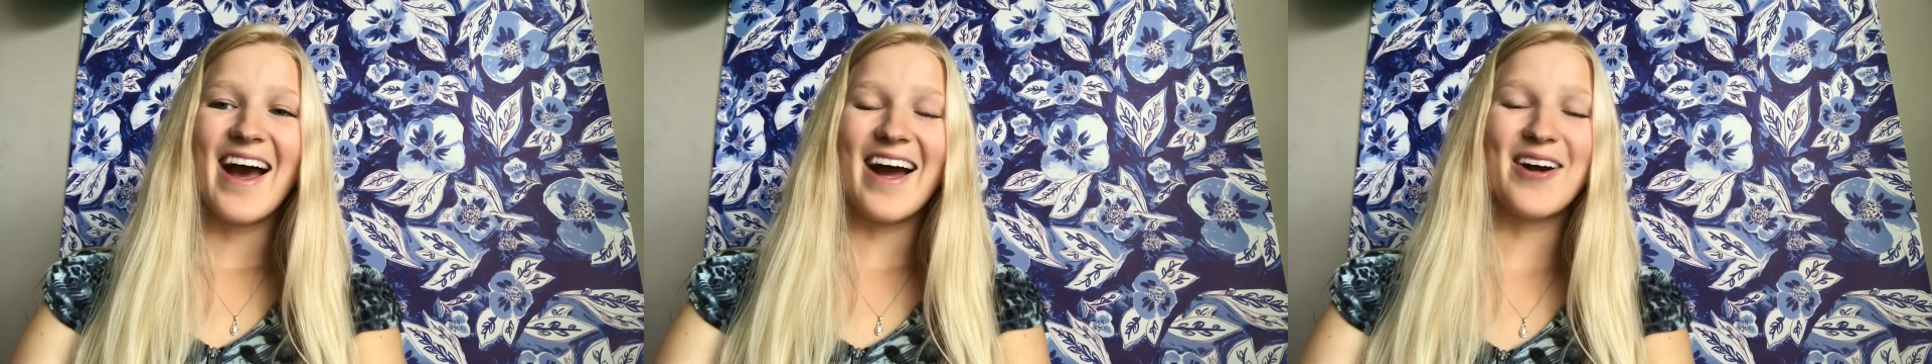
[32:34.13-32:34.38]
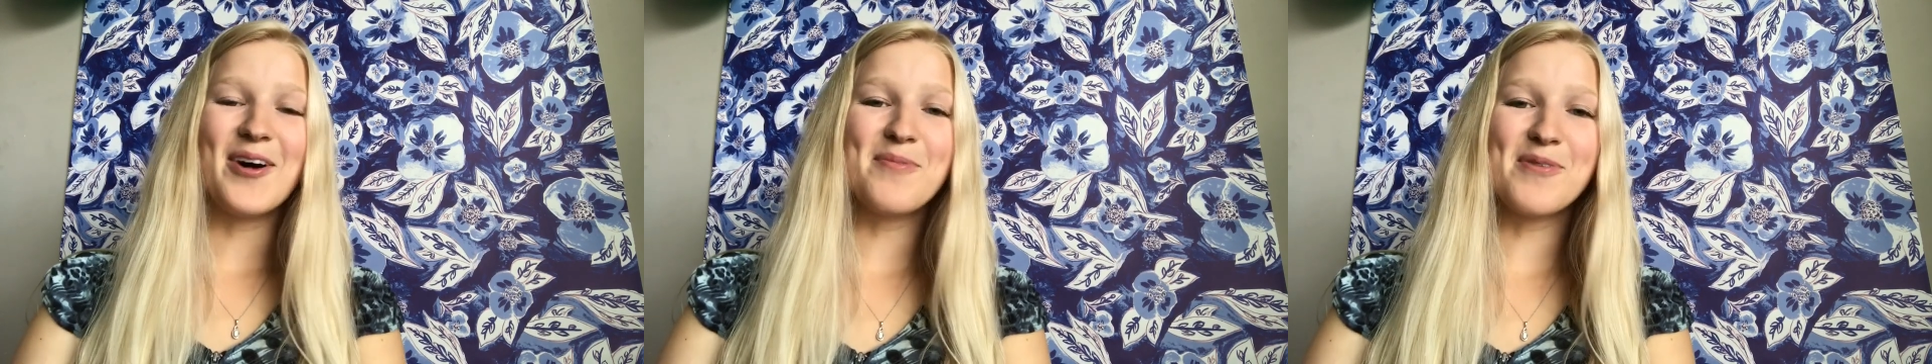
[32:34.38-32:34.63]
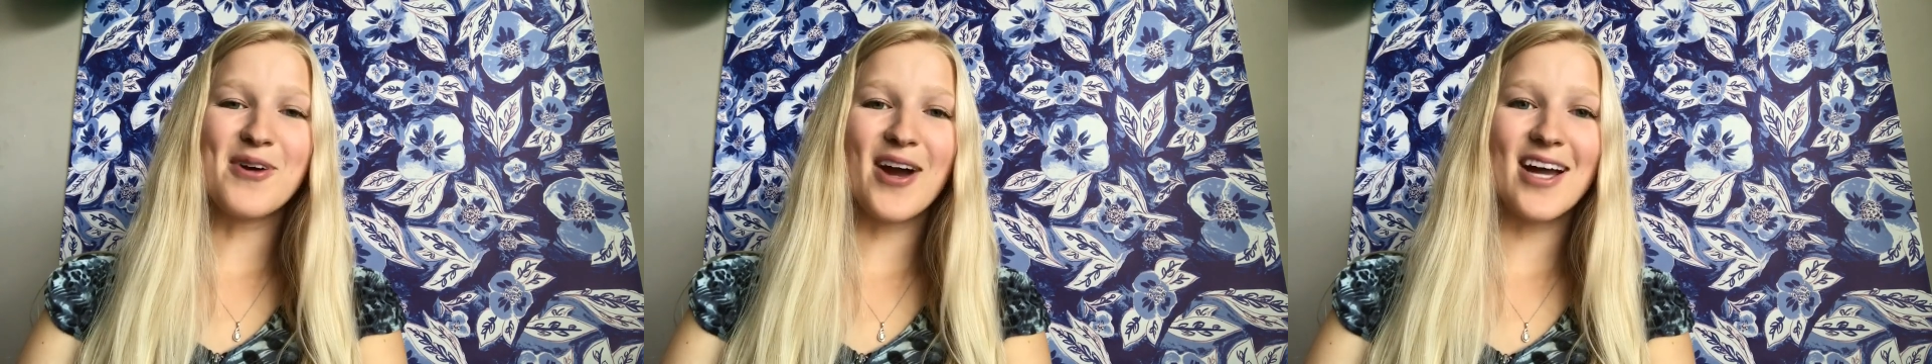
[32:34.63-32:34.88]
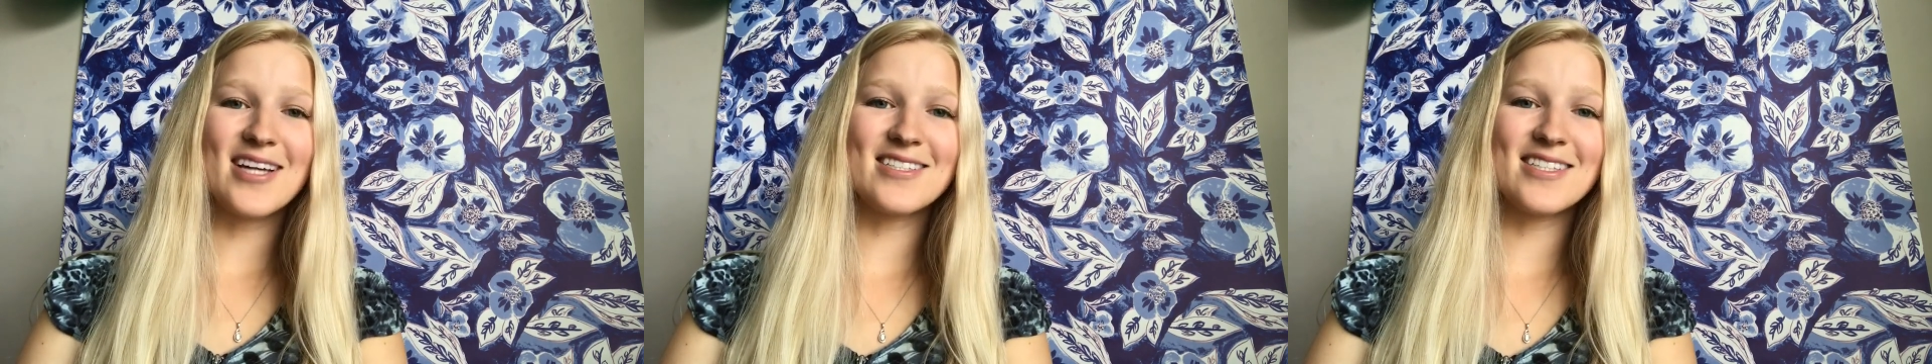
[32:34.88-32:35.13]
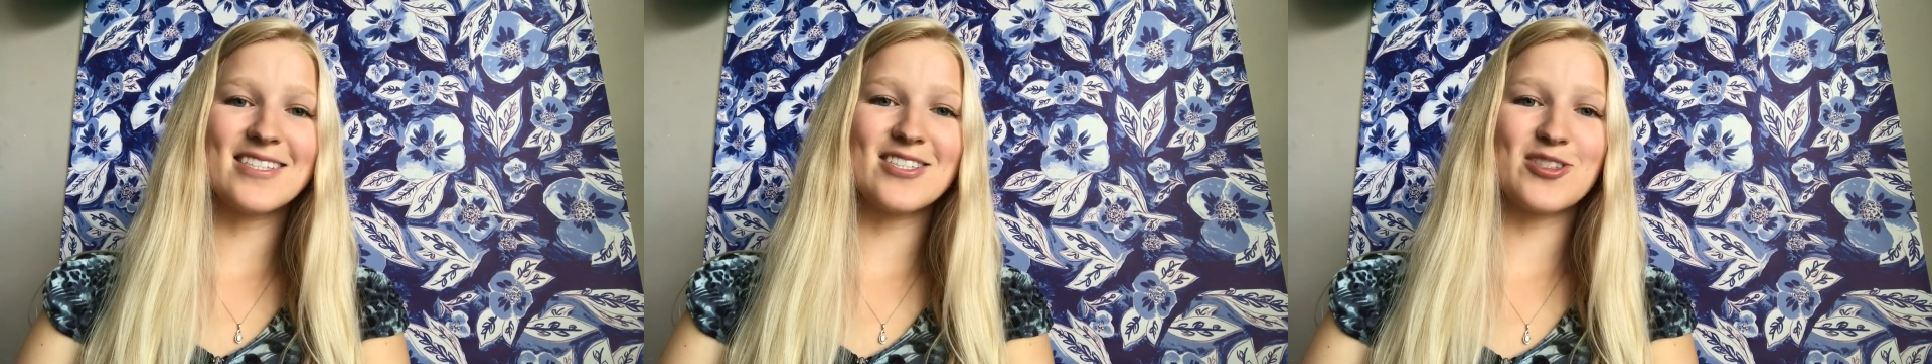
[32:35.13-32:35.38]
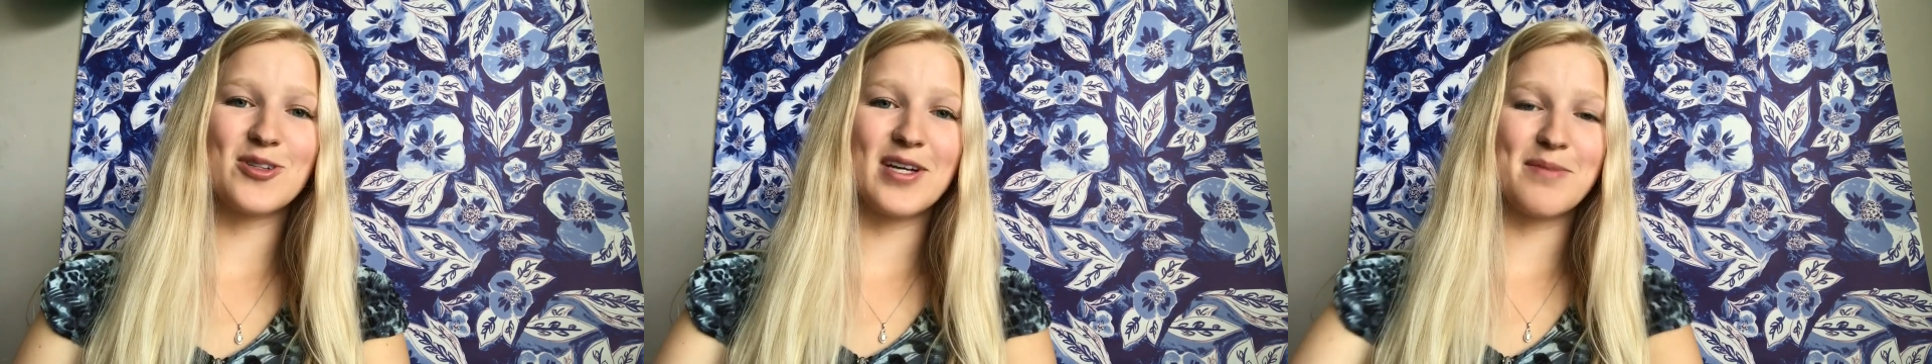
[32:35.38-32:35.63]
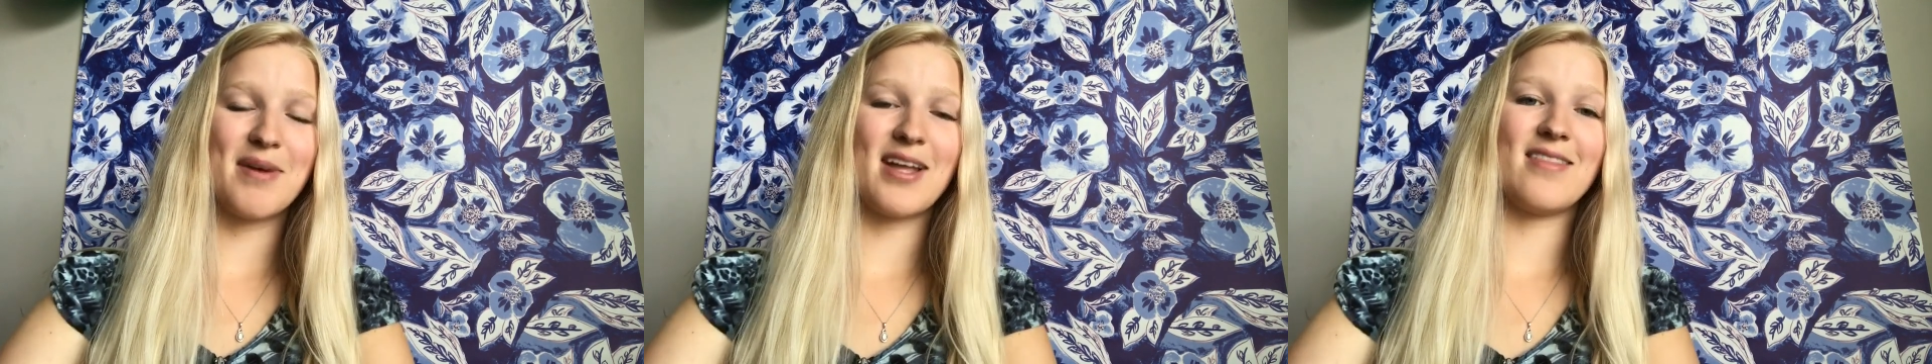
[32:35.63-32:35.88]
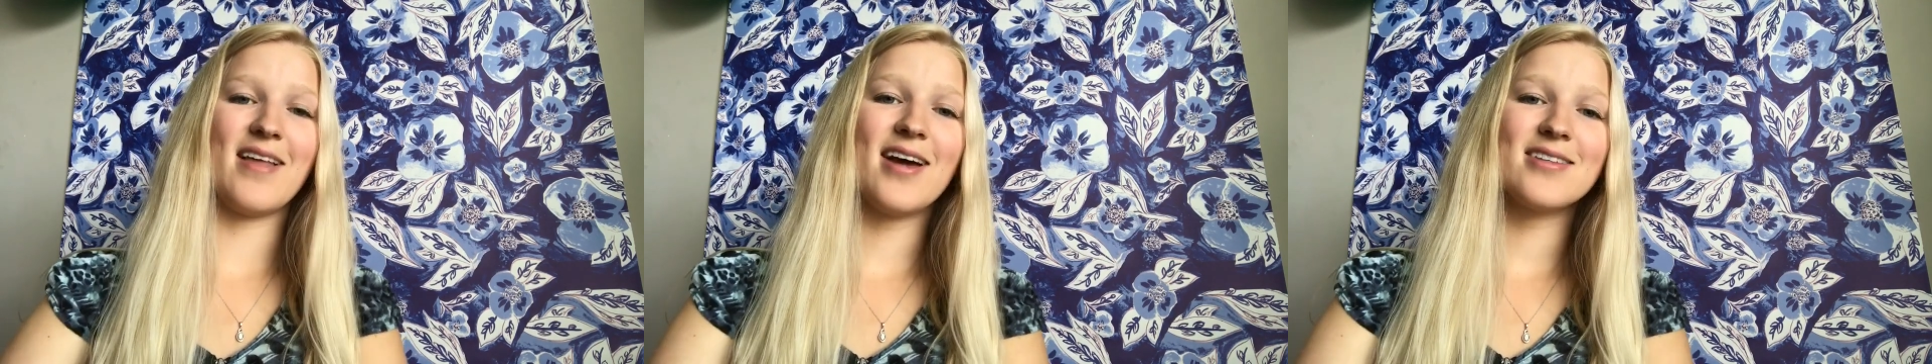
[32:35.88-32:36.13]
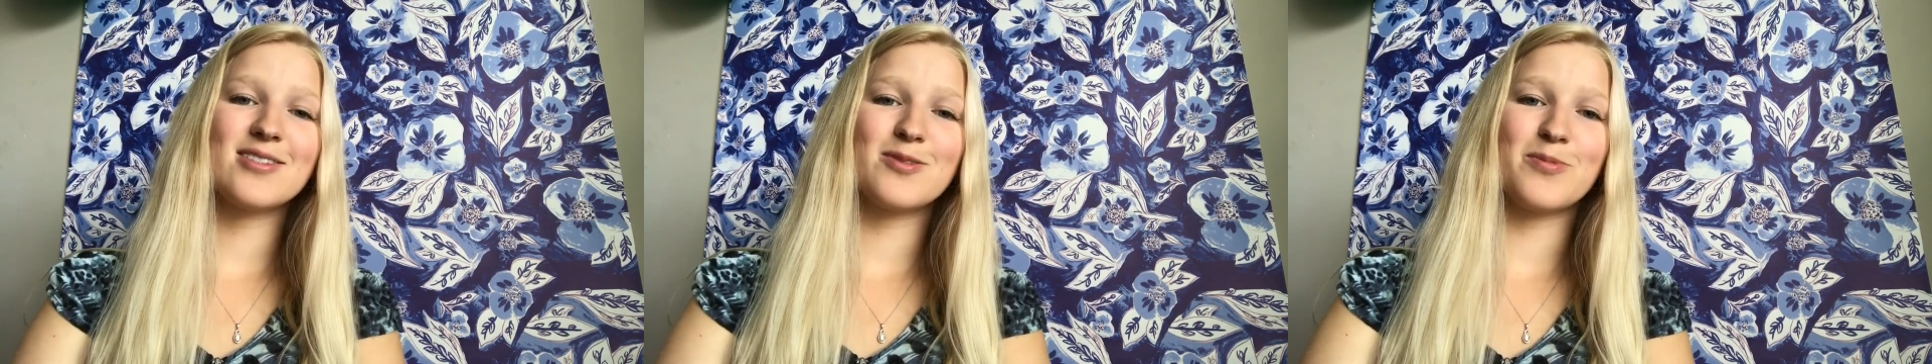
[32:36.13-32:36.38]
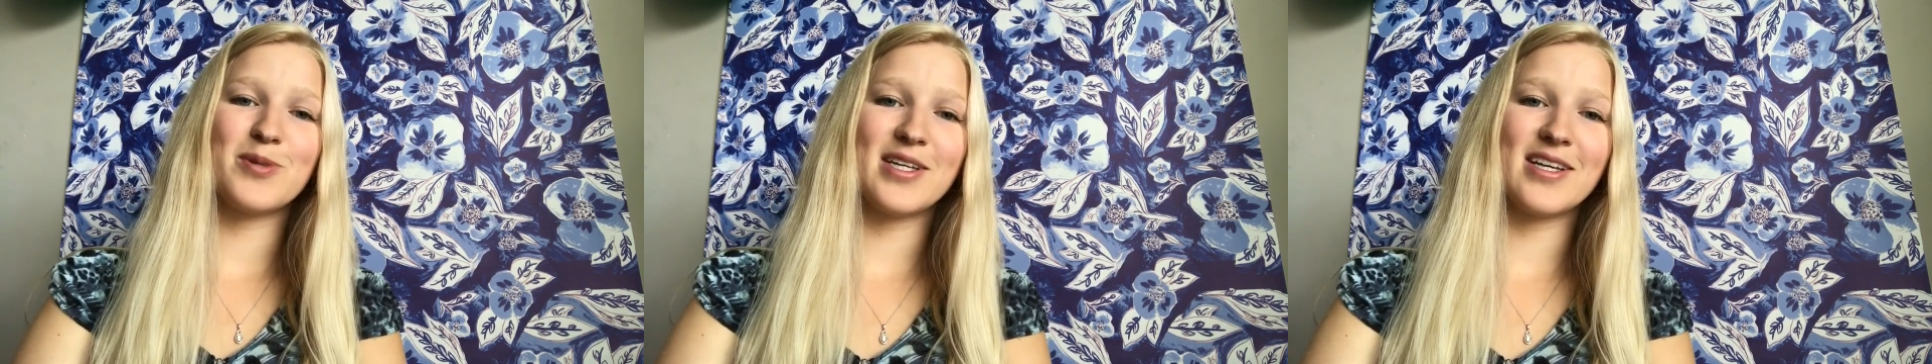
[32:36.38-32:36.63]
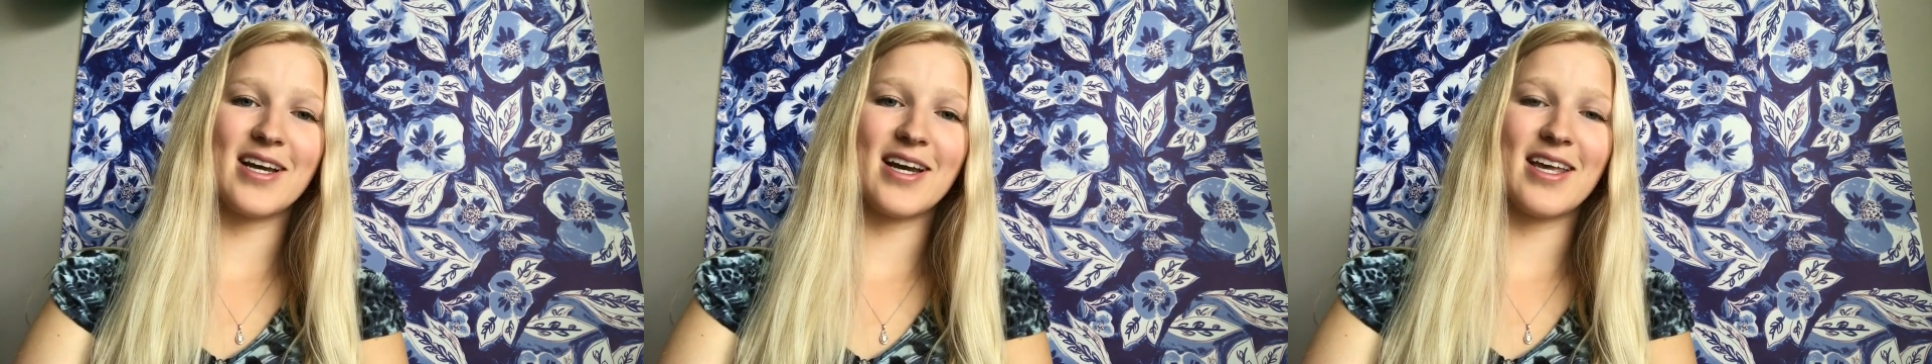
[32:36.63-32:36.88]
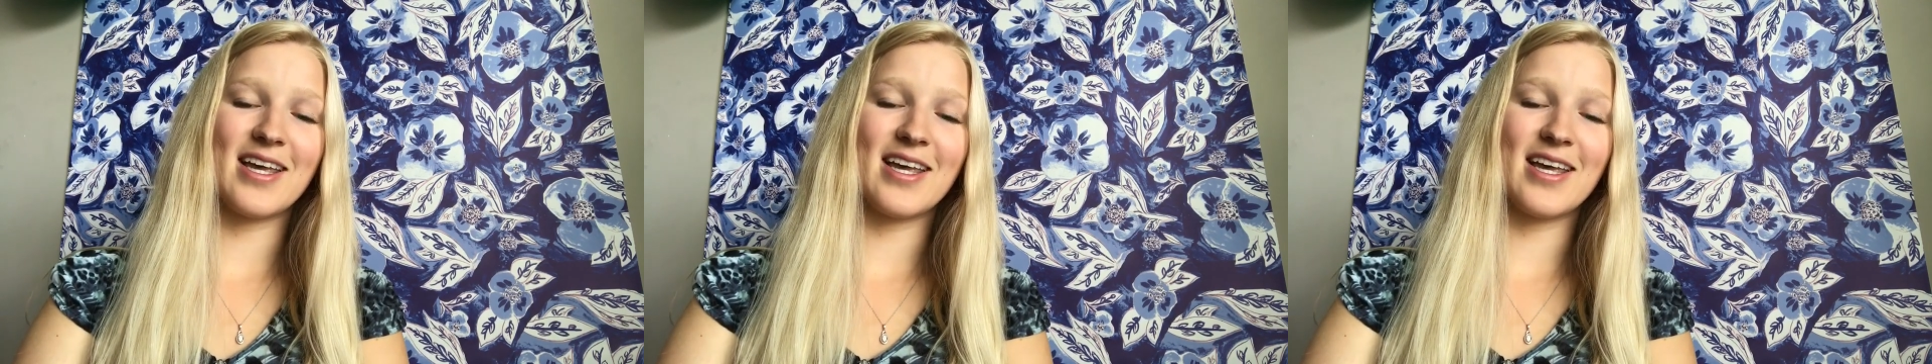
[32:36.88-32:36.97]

I hope you guys enjoyed my last week